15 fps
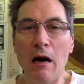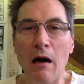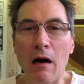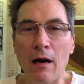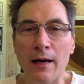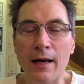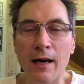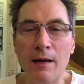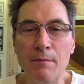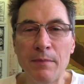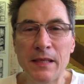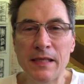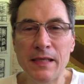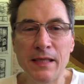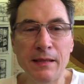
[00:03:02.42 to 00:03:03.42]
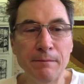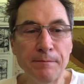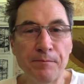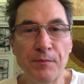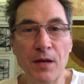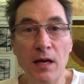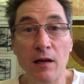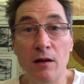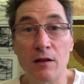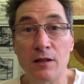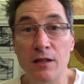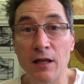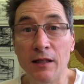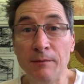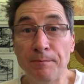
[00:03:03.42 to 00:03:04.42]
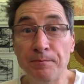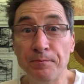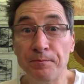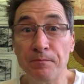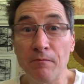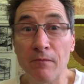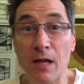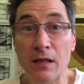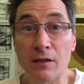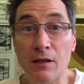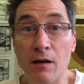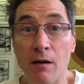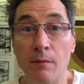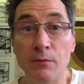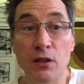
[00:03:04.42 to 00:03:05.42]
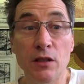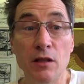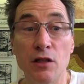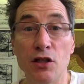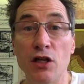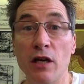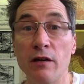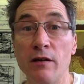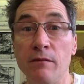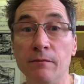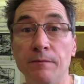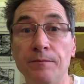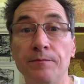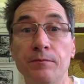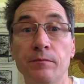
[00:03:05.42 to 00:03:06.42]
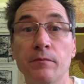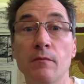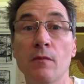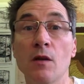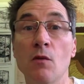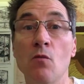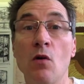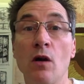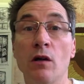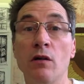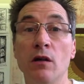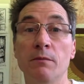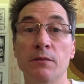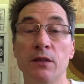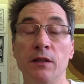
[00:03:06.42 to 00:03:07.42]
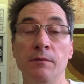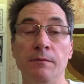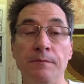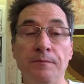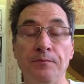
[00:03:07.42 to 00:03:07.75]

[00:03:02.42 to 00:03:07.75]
Hi, I had a busy night last night, so I'm just going to show you what I got up to.